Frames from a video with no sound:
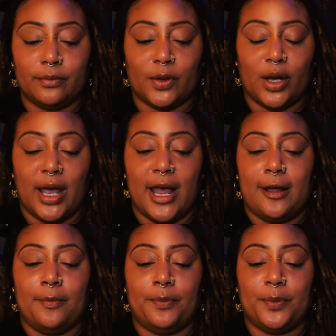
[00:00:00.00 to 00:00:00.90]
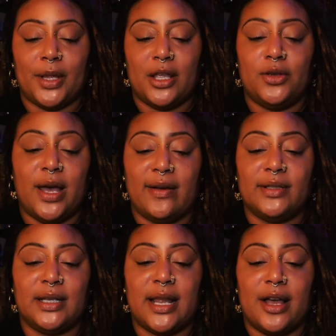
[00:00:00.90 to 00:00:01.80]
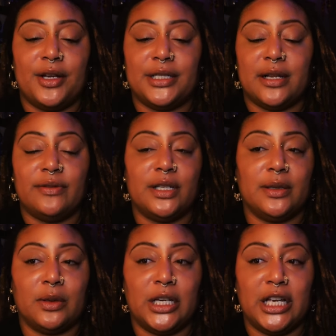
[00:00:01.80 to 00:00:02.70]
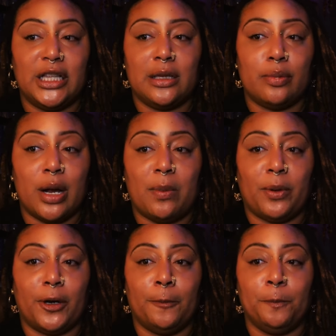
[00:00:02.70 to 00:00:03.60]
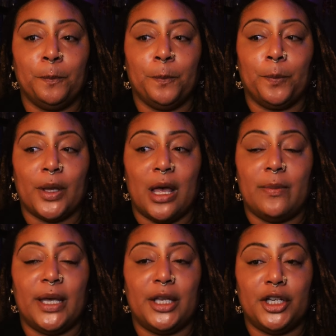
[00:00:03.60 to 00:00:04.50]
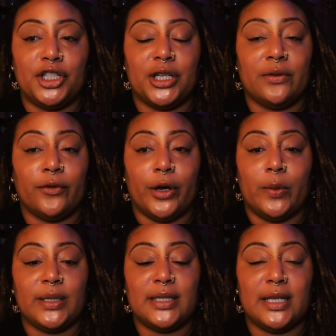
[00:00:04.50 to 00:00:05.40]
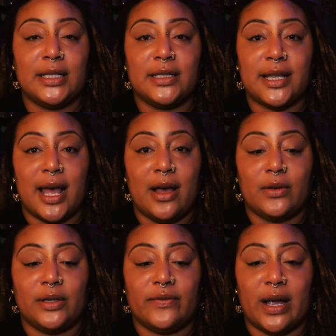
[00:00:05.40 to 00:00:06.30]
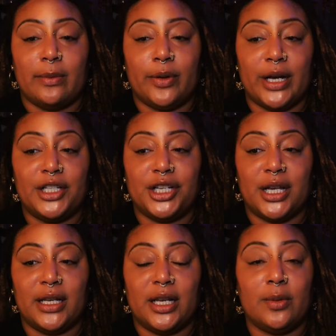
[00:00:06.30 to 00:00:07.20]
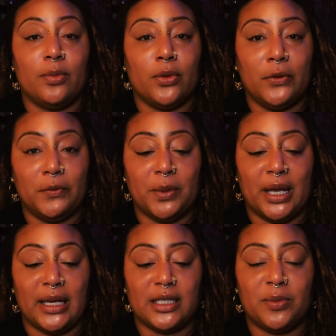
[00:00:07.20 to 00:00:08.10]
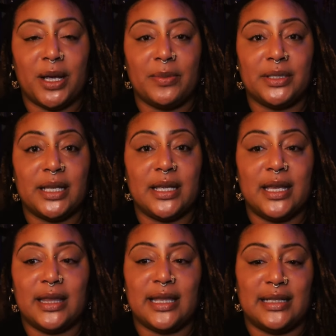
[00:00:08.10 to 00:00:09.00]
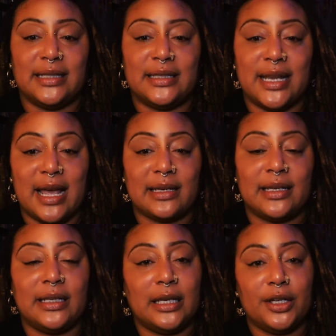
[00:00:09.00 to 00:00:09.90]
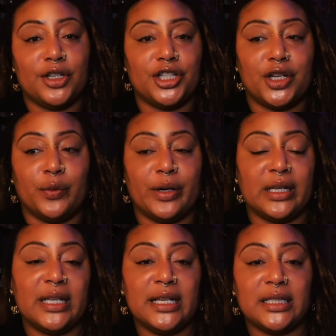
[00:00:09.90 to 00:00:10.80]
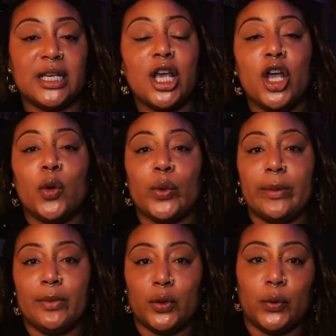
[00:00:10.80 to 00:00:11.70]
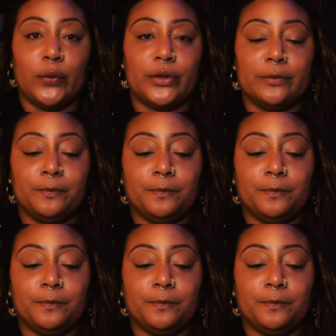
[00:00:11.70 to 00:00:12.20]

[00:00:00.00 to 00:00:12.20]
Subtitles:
Okay, and you have to allow yourself to get the proper energy and frequency and sound and vibration and movement to be able to get that stagnant energy released, removed.